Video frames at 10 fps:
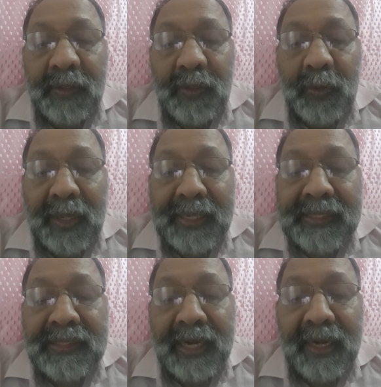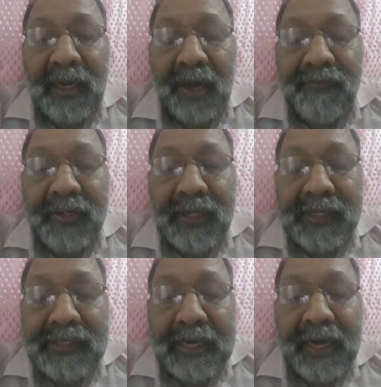You understand. After
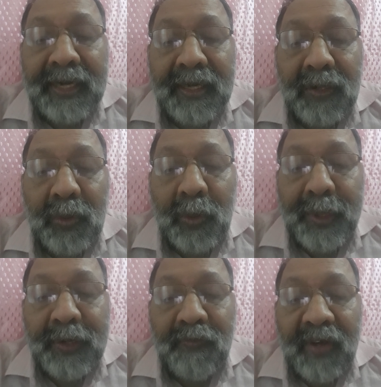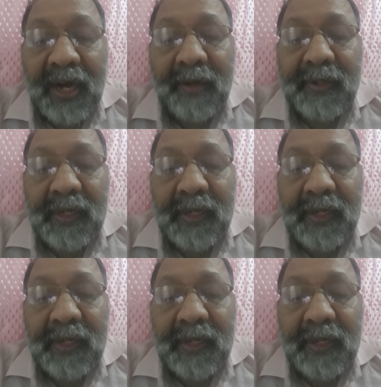understanding, you know it well.